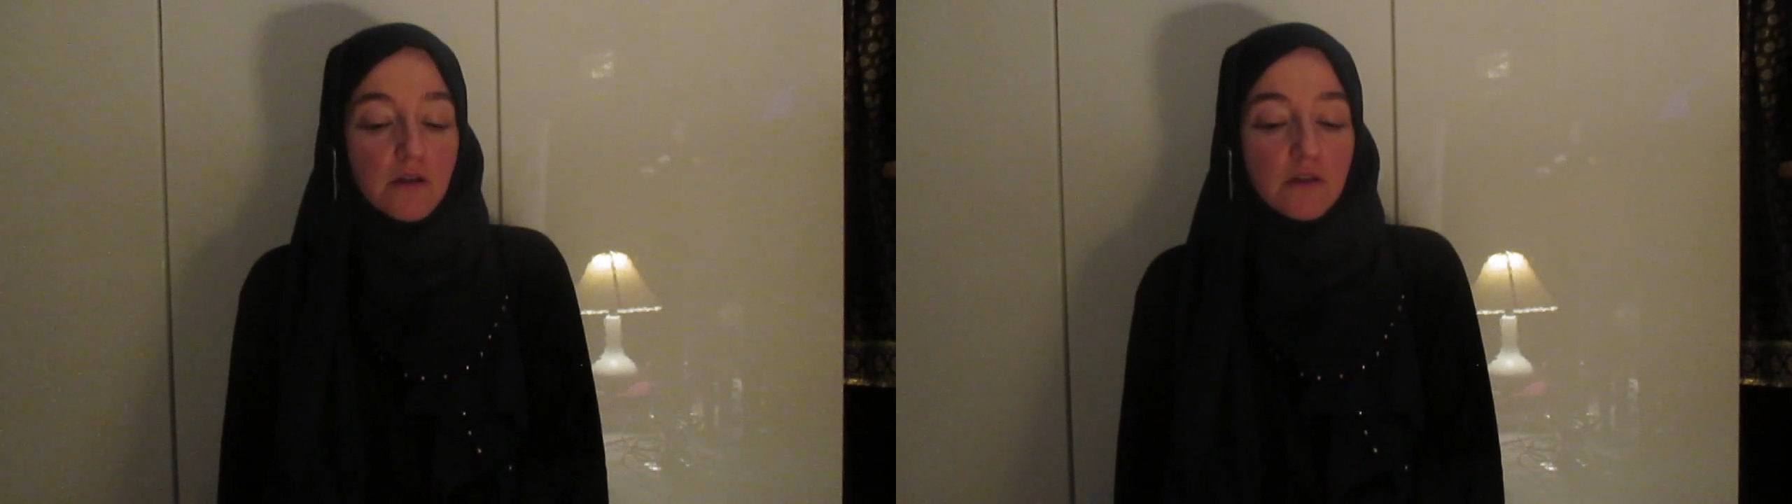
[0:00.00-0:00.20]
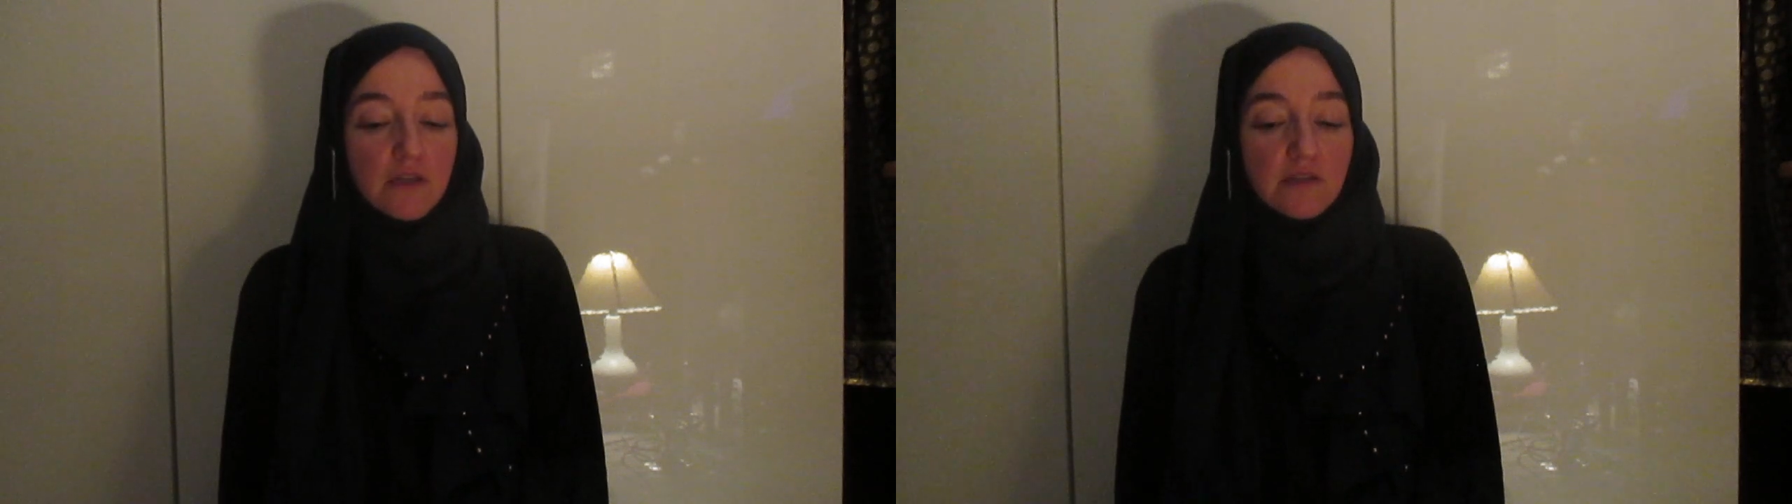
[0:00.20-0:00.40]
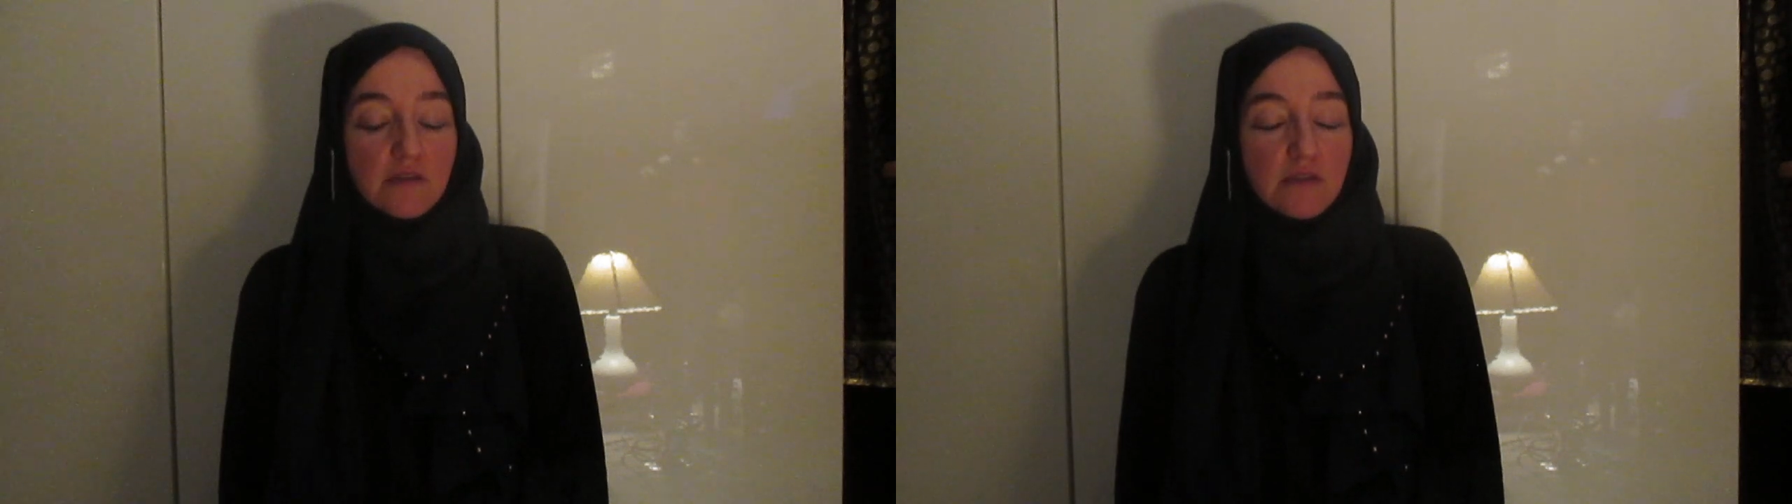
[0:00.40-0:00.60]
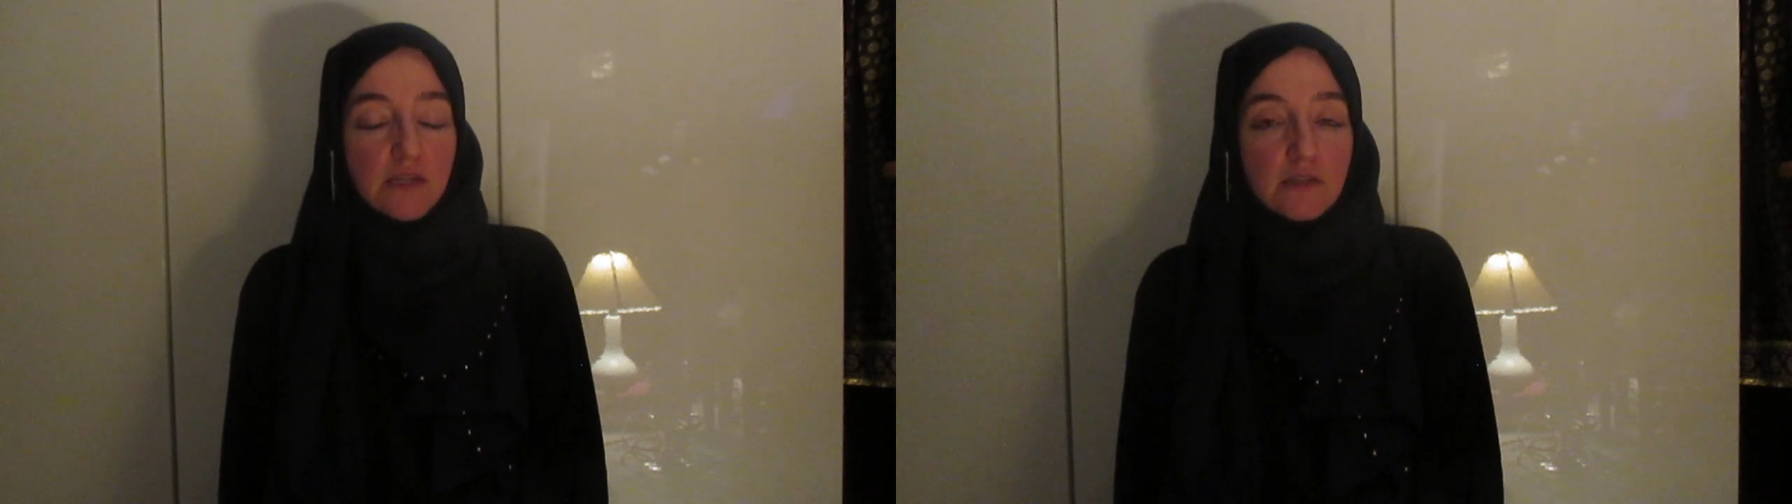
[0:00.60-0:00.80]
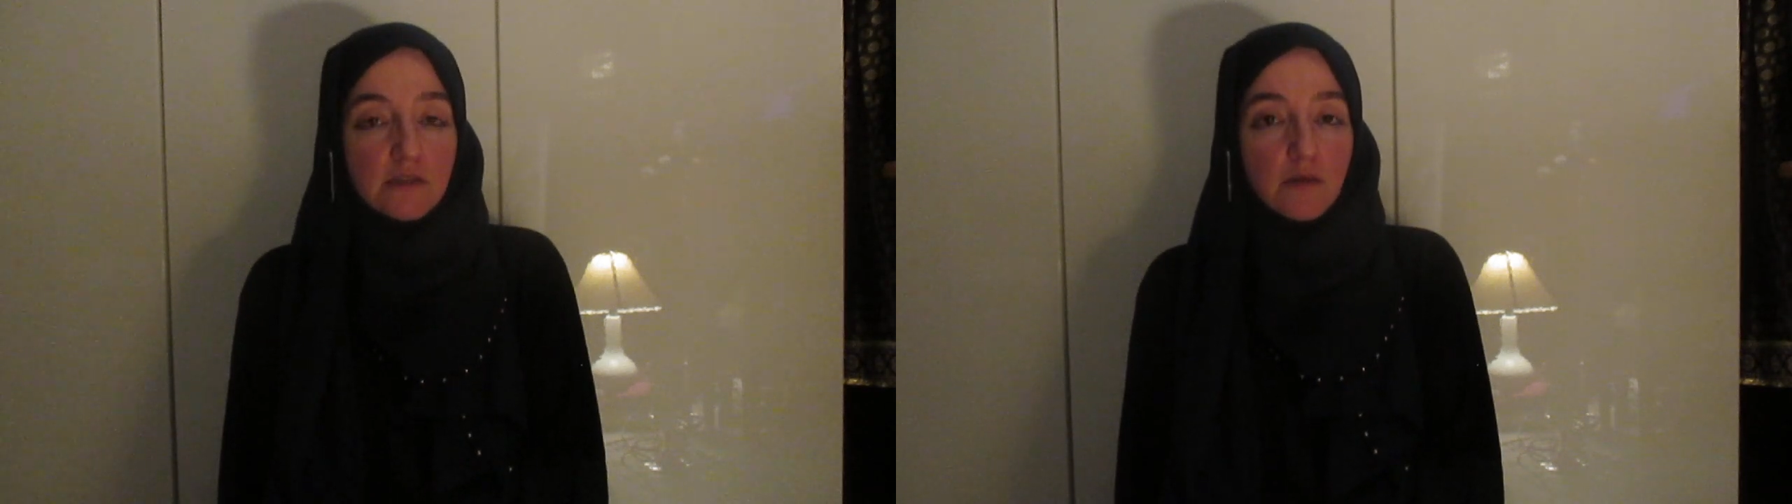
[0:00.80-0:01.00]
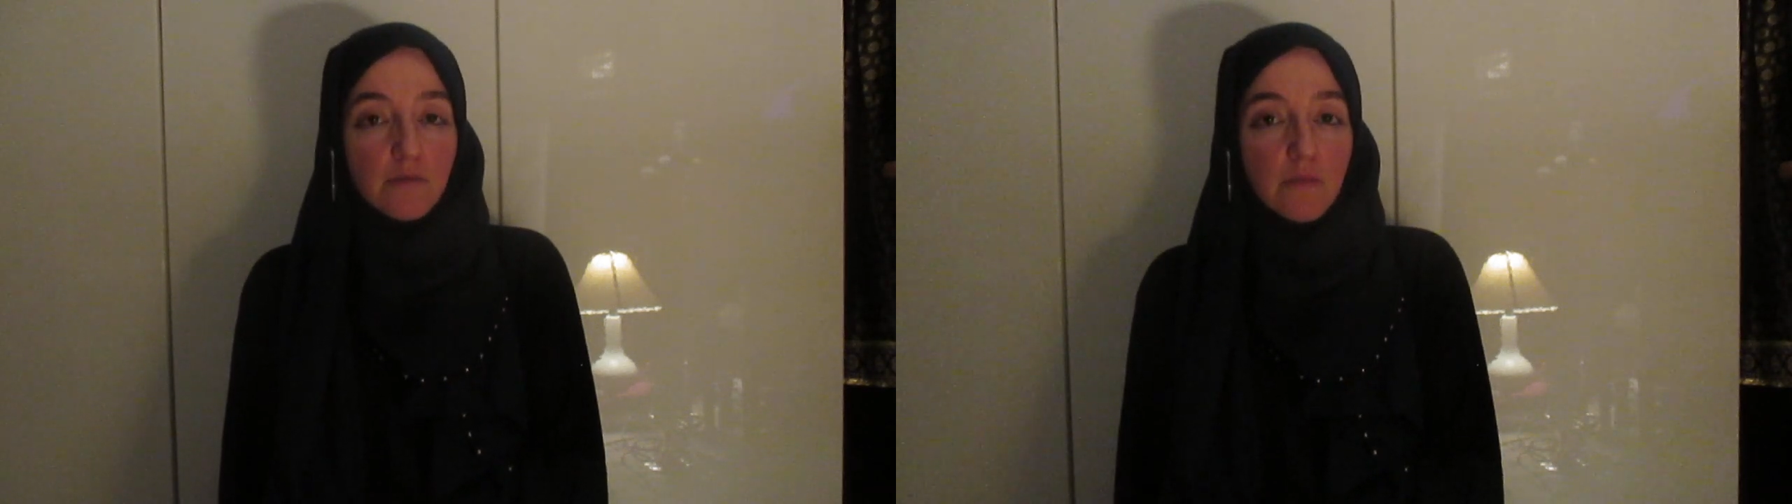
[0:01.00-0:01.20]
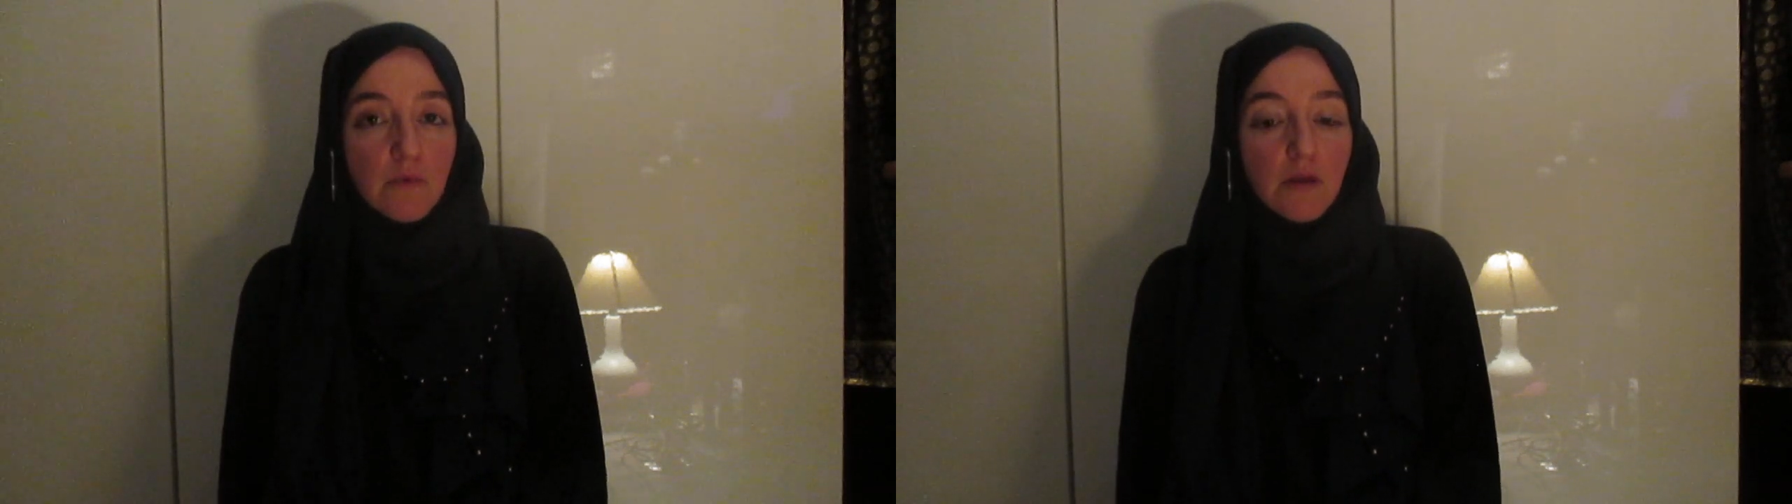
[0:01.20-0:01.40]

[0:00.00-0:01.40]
this system,